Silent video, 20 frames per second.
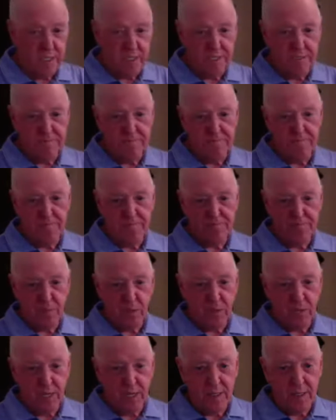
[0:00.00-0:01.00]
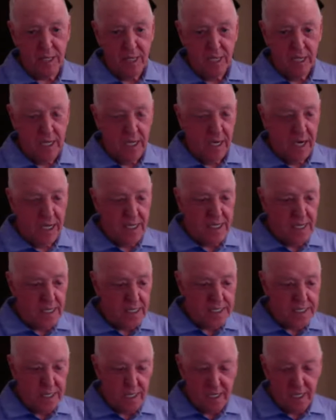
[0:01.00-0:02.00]
is. Okay? I
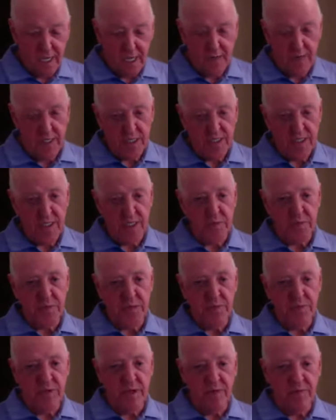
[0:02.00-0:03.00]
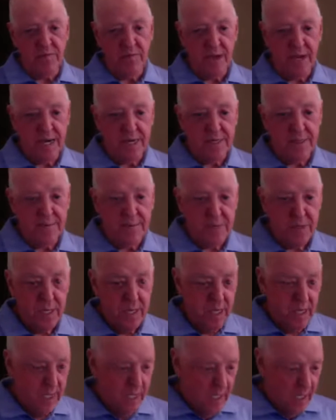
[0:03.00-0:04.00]
can't tell you how many salespeople I've met,
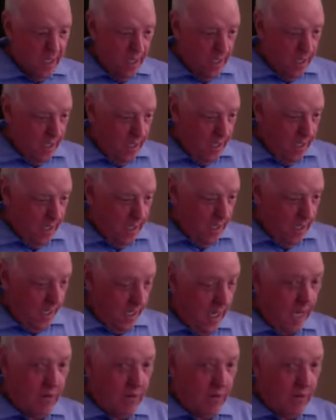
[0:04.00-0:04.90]
and